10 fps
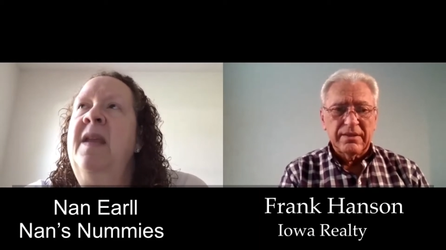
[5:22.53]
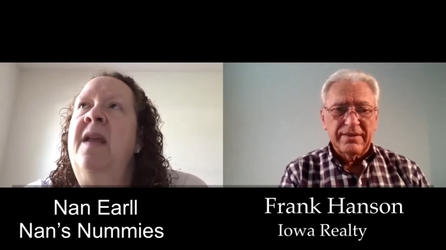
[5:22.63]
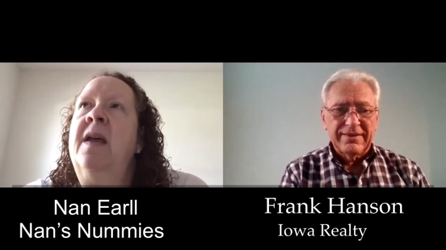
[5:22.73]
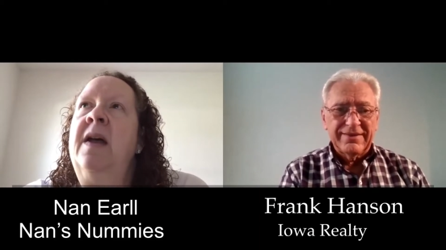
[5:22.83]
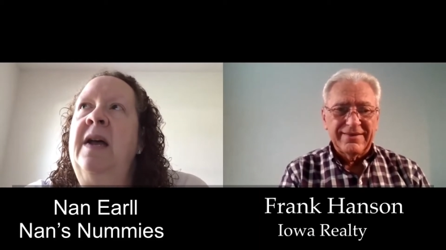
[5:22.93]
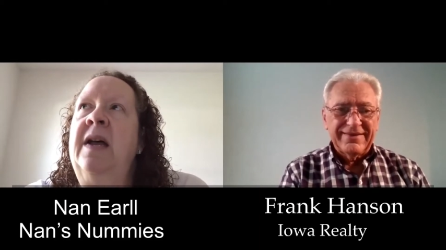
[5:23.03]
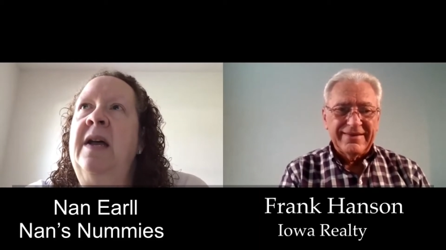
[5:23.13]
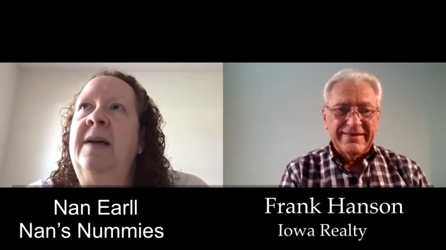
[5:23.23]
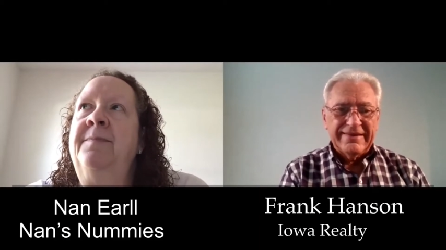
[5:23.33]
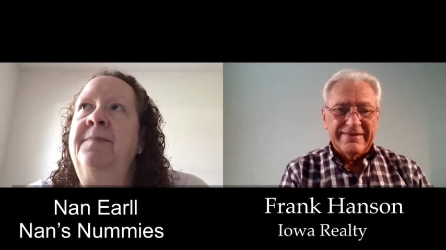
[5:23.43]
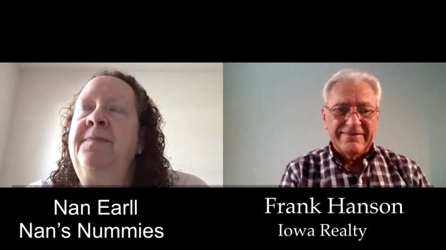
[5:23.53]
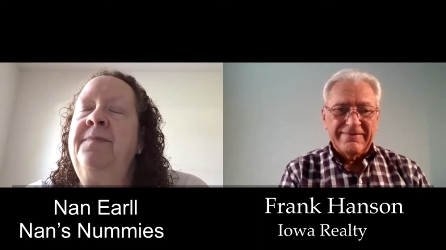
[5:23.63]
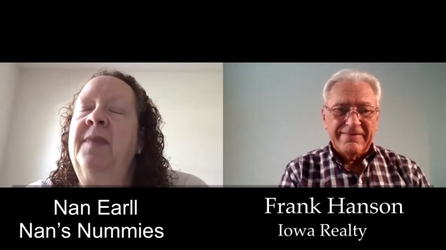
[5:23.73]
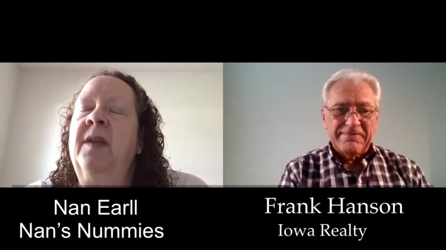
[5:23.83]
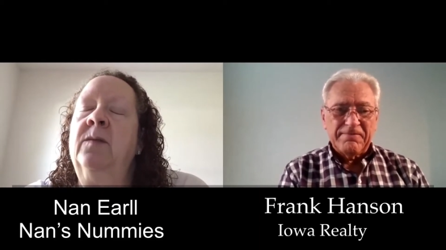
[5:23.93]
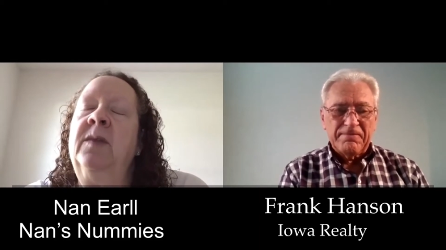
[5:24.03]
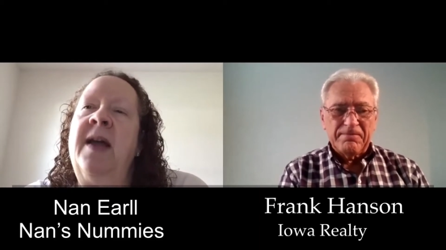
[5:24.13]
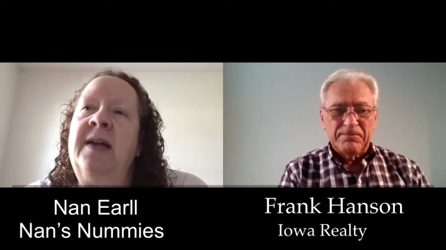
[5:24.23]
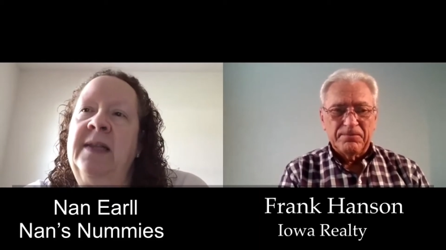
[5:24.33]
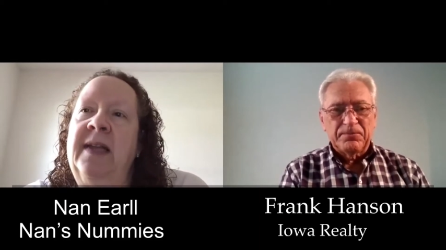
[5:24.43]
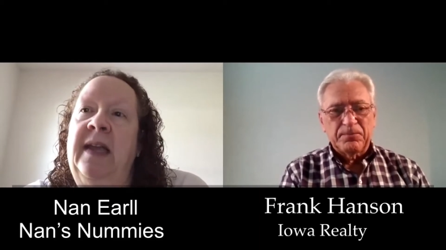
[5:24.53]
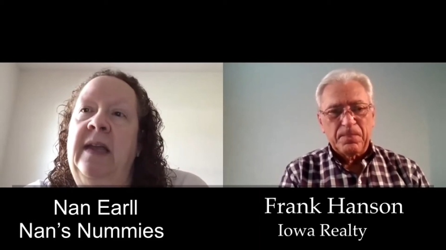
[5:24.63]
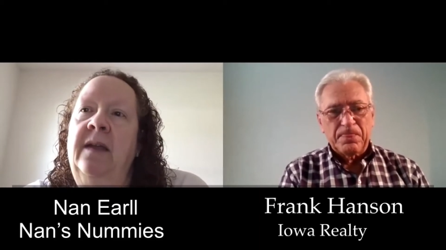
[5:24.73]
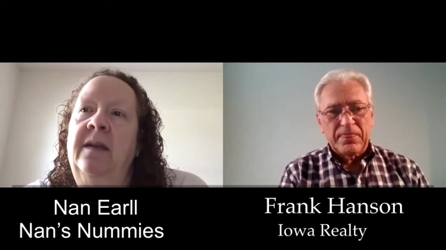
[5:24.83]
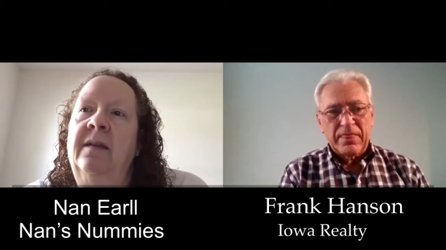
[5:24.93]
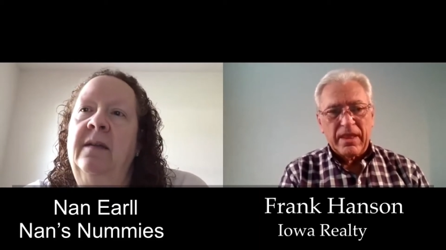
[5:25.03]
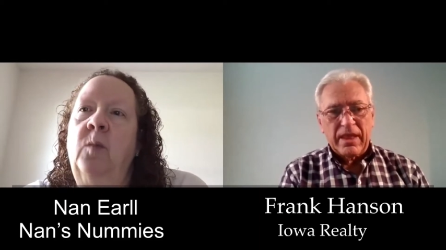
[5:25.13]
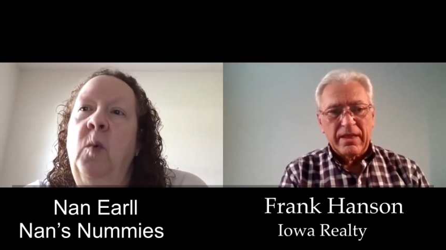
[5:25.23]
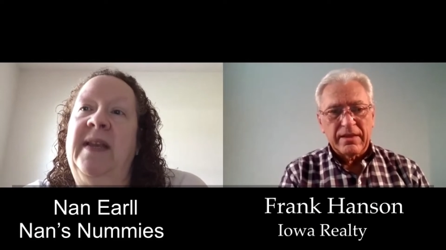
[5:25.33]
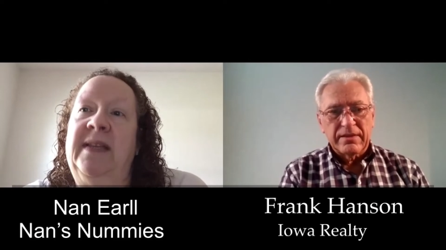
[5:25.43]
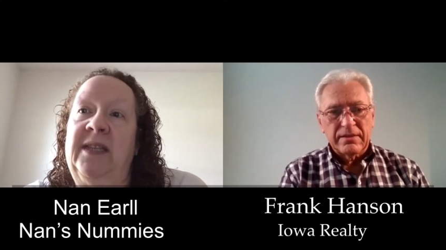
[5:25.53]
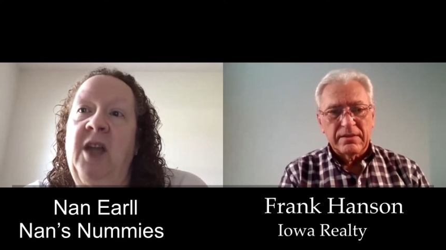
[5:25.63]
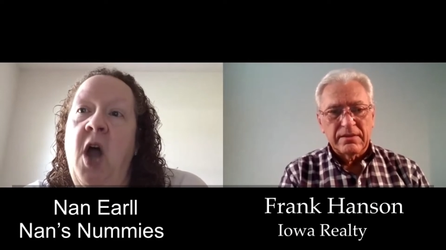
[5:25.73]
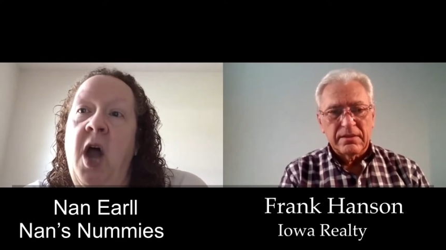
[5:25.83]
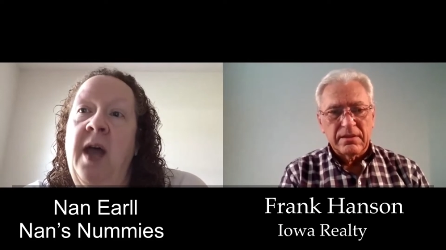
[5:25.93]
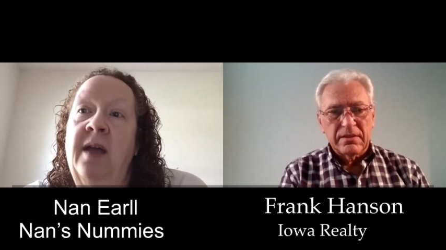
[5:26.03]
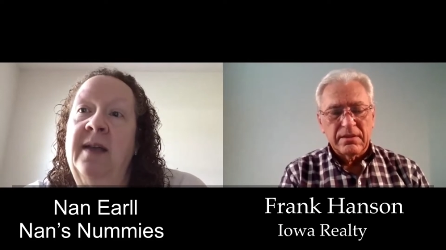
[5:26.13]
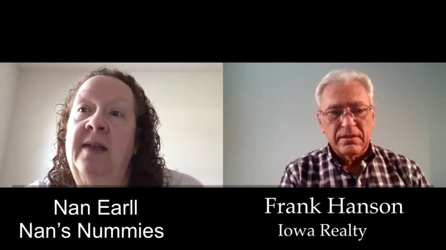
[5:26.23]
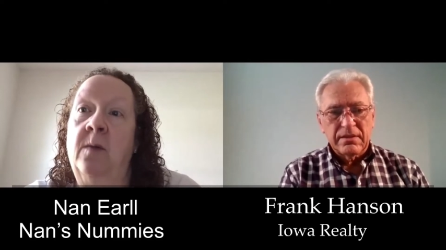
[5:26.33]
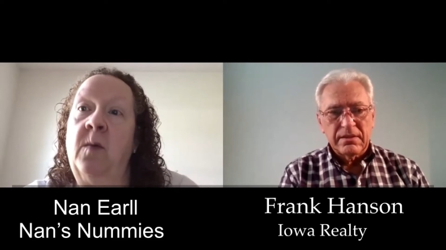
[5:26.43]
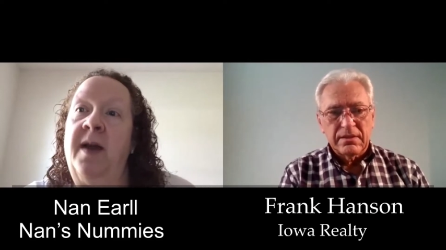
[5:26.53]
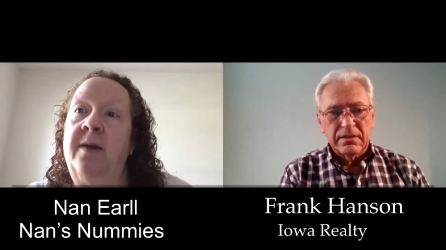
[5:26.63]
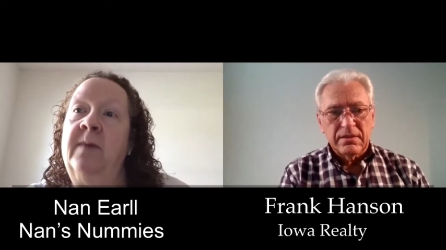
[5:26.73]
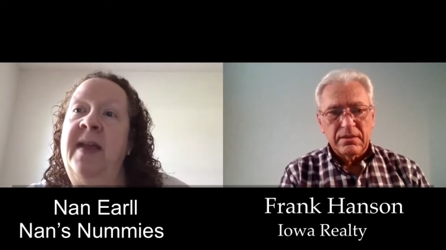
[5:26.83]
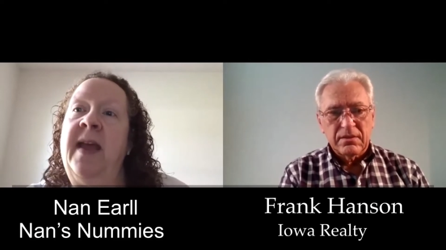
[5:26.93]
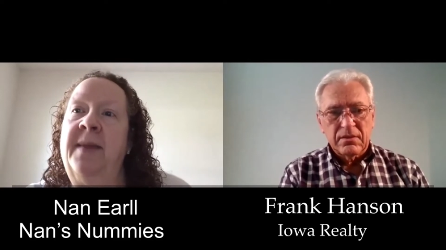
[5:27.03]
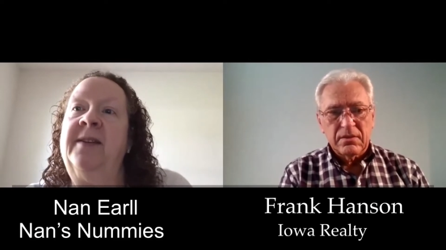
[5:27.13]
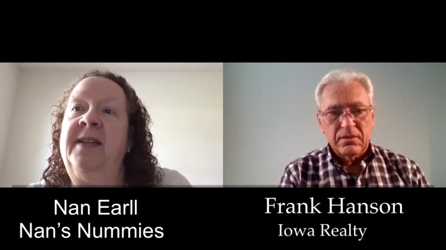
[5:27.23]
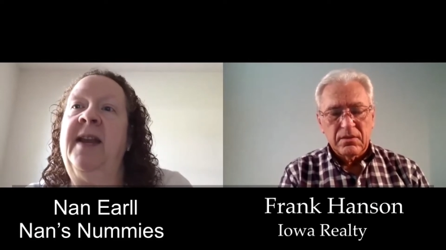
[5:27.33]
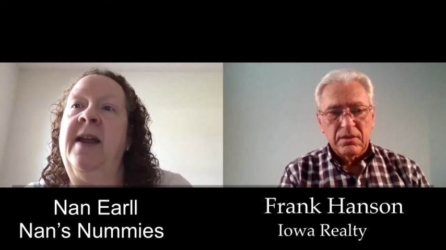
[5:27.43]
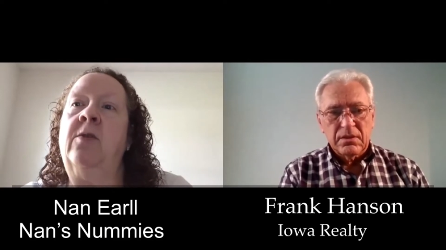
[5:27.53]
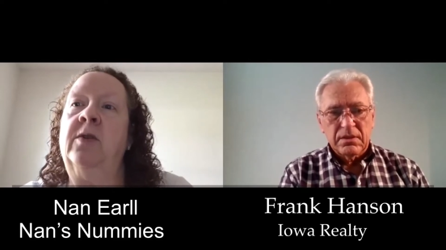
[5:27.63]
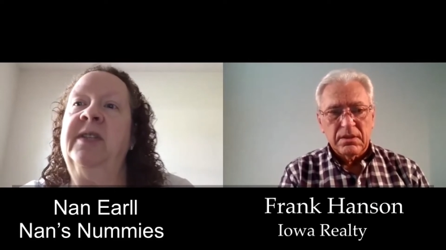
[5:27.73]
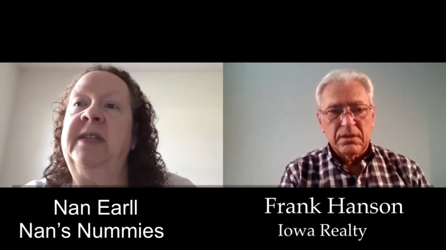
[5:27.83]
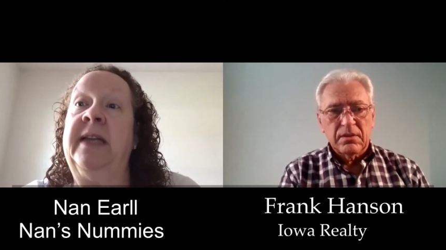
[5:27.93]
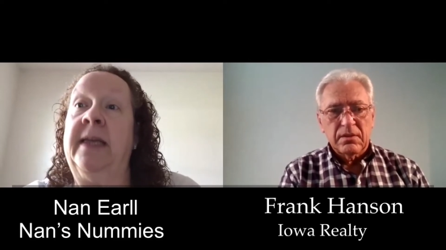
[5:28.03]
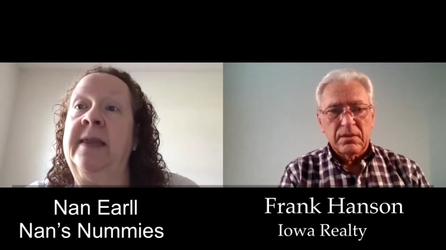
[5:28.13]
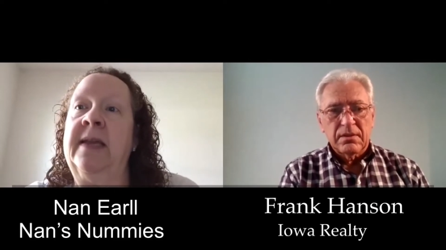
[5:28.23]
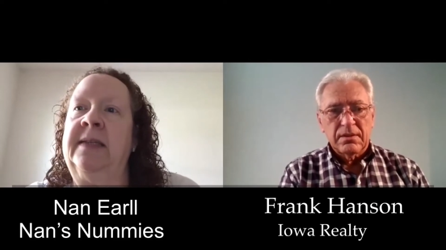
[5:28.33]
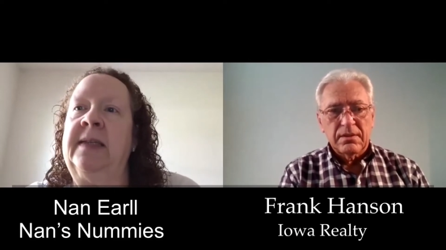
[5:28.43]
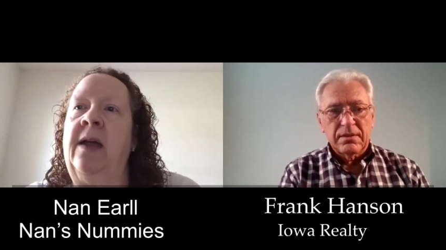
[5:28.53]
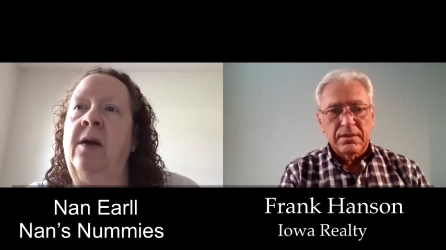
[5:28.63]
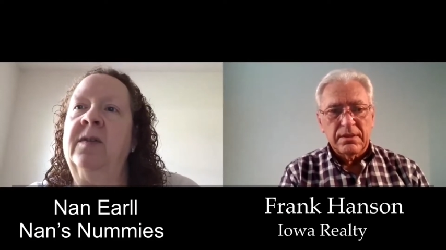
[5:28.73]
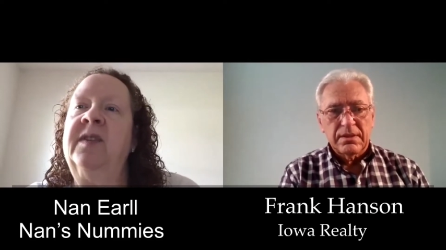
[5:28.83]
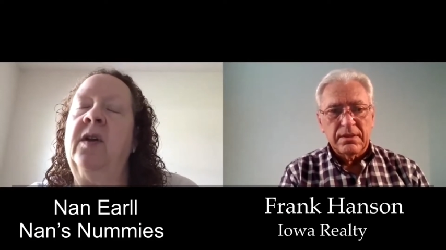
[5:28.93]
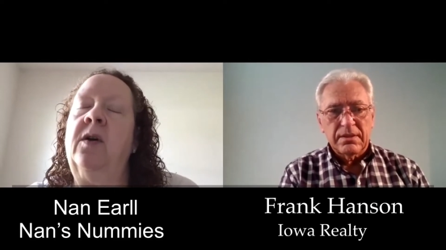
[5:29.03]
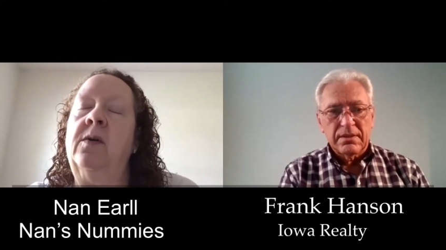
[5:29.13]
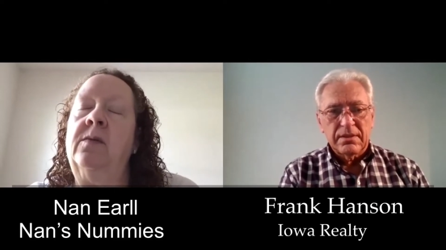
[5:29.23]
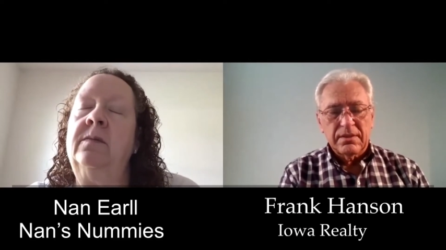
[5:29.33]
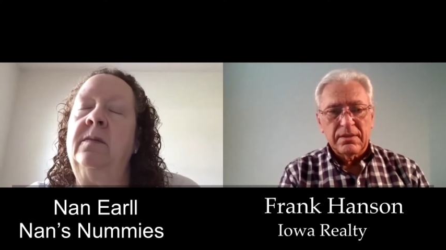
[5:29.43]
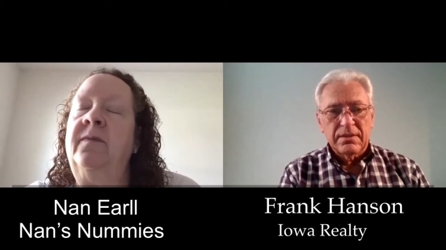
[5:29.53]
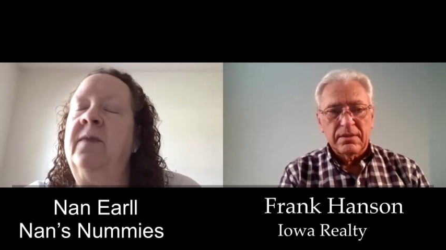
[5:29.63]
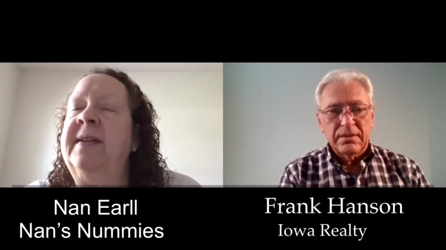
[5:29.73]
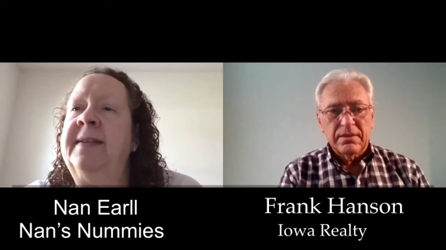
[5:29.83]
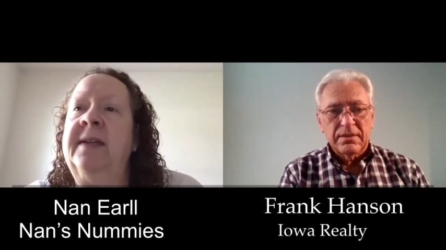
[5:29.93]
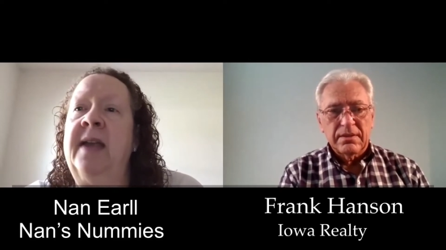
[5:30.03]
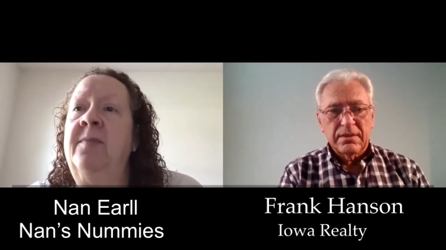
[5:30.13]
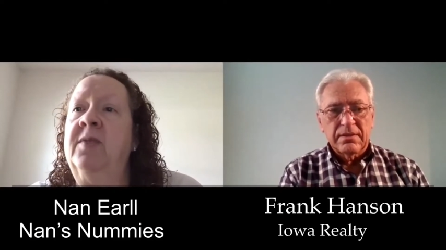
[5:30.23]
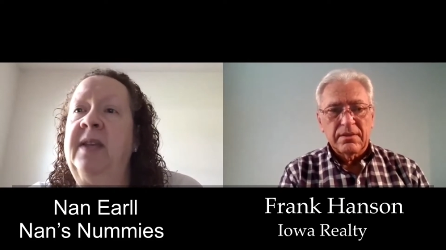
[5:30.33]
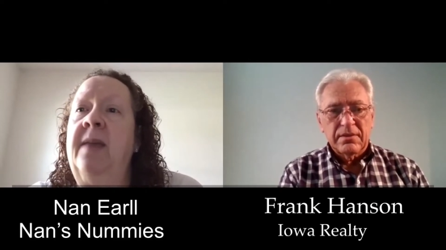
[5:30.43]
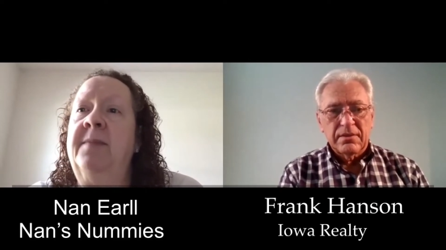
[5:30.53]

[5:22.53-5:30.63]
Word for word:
Speaker 1: Um, luckily, we saw at the water, we had about 10 hours to get things out. So friends and neighbors came and